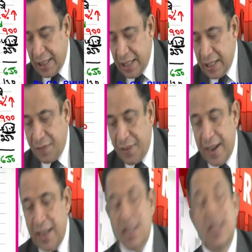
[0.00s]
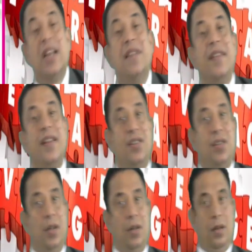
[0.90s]
a financial
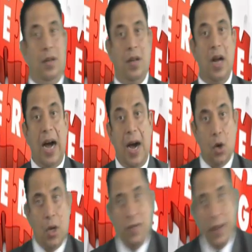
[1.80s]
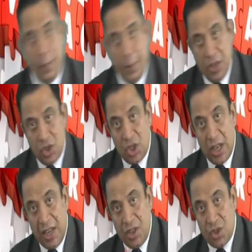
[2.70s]
leverage, ROE will be
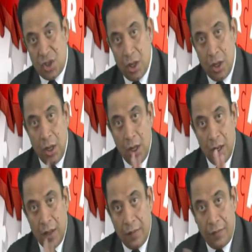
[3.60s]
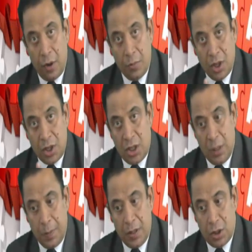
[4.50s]
changed from
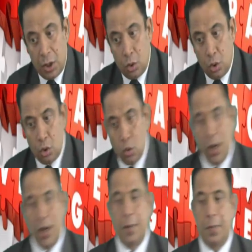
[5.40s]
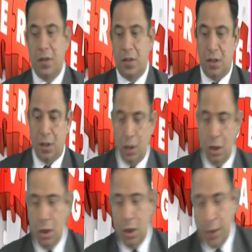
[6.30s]
60% to 200%.
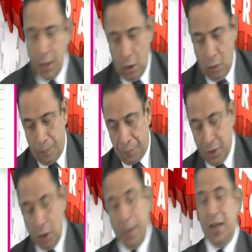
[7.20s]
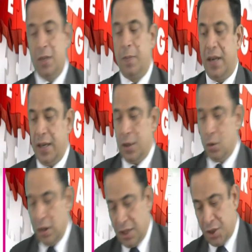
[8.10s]
Now, but
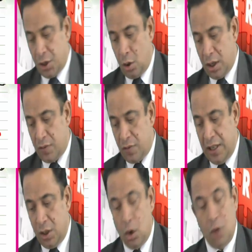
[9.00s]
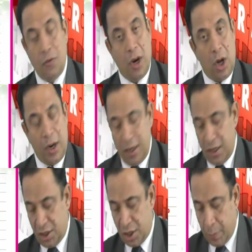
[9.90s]
natural that shareholders will go for
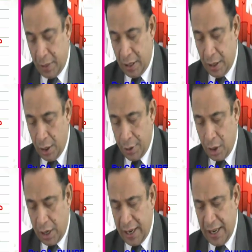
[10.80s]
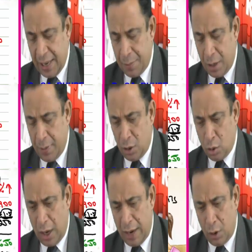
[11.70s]
organization B. Now again, I
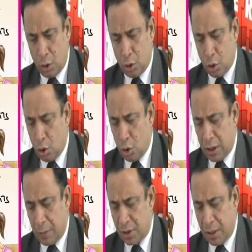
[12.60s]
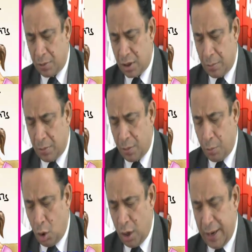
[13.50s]
want to show you some
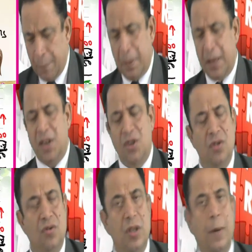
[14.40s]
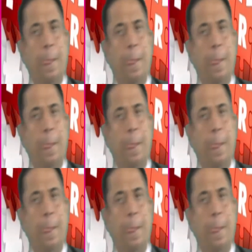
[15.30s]
more implications.